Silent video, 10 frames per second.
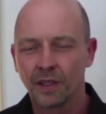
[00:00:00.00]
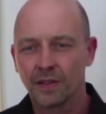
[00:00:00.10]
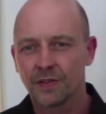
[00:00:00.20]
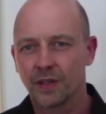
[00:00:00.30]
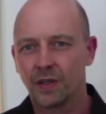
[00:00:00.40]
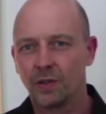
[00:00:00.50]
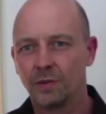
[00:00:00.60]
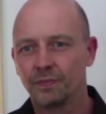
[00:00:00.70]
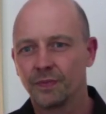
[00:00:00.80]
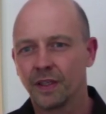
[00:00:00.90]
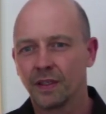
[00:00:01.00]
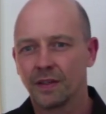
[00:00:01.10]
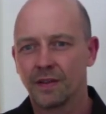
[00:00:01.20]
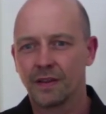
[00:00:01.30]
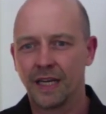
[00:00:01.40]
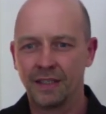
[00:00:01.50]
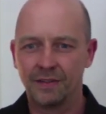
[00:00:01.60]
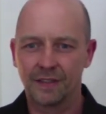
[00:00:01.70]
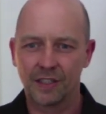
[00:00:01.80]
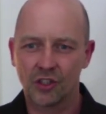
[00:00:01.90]
So then
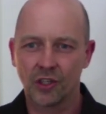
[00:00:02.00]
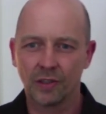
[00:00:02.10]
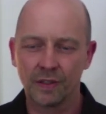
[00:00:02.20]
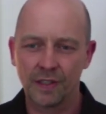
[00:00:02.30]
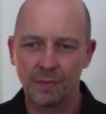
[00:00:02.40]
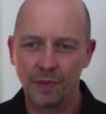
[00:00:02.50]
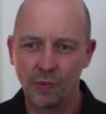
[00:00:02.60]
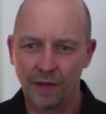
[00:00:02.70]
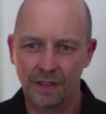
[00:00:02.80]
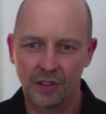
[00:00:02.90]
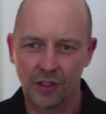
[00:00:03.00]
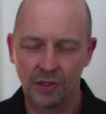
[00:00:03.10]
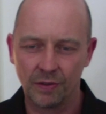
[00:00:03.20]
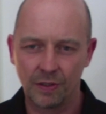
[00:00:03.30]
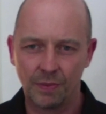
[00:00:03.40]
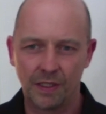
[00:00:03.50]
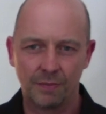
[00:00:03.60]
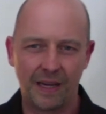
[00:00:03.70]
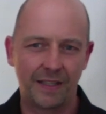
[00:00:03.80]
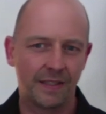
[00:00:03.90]
this children's CP, we have this children's CP, and it
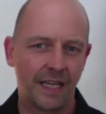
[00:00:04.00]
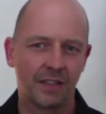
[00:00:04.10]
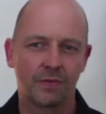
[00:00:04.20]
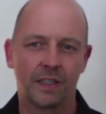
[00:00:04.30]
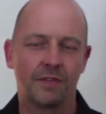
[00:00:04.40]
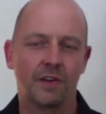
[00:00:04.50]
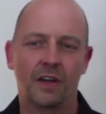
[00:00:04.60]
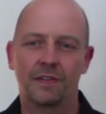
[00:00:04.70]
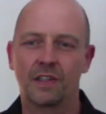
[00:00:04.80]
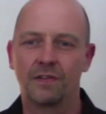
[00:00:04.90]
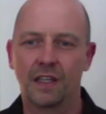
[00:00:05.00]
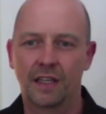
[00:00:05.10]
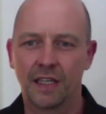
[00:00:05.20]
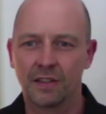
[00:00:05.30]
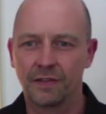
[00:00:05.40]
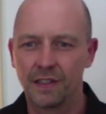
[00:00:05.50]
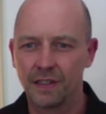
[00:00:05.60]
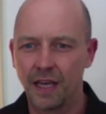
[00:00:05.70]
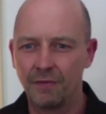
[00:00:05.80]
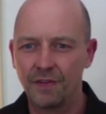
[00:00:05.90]
makes sense if you have severe kinds of
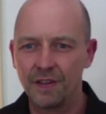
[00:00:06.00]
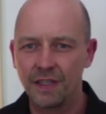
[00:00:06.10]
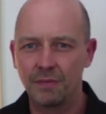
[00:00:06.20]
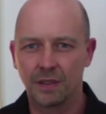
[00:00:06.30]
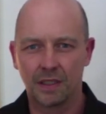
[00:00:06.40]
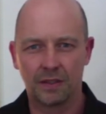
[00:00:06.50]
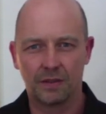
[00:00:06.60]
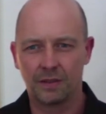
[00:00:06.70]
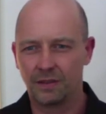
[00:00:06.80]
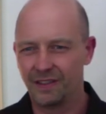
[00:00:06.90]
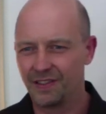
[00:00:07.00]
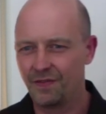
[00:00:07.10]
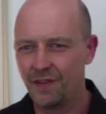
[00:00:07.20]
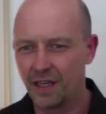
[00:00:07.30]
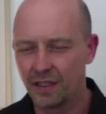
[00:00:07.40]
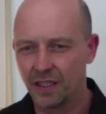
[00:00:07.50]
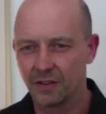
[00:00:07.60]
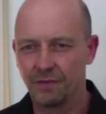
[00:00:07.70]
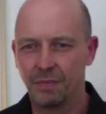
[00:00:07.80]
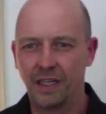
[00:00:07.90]
emphysema or severe kind
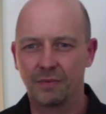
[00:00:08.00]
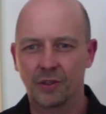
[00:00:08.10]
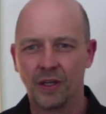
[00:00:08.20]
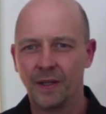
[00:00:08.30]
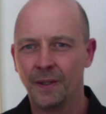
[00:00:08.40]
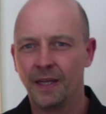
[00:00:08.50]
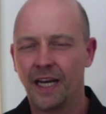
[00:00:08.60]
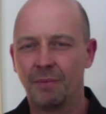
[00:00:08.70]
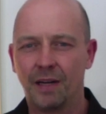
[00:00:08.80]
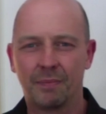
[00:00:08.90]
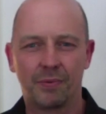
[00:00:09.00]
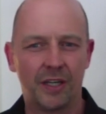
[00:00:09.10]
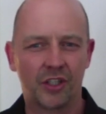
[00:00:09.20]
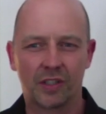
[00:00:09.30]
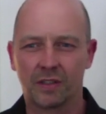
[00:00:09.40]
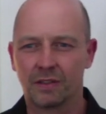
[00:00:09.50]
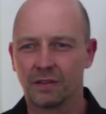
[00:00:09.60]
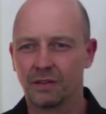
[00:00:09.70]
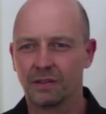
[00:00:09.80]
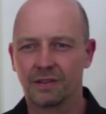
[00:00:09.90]
of high blood
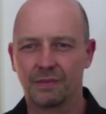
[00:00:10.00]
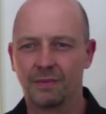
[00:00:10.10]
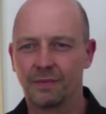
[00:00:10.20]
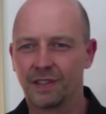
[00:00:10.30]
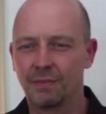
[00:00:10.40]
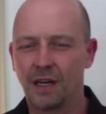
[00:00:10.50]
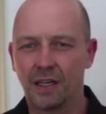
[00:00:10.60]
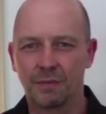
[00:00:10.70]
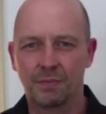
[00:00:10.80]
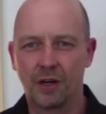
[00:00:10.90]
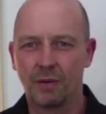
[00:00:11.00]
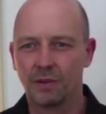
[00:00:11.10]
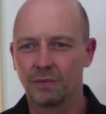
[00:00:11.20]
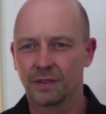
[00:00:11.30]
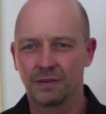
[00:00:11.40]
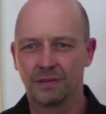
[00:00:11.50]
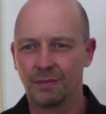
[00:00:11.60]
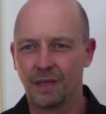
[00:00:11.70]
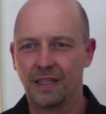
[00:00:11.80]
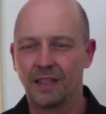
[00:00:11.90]
pressure and some heart problems
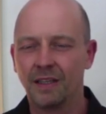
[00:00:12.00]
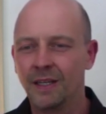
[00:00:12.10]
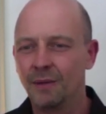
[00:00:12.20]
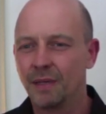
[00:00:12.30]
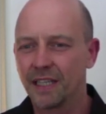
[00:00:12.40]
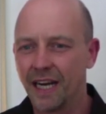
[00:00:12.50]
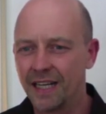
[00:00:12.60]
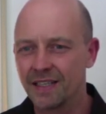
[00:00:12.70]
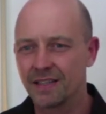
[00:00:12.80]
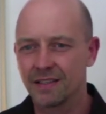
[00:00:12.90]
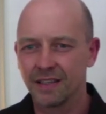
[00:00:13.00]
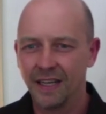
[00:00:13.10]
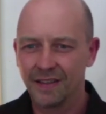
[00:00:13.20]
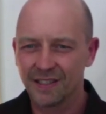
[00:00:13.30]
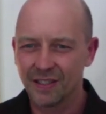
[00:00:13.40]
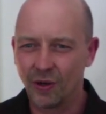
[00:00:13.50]
and many others. This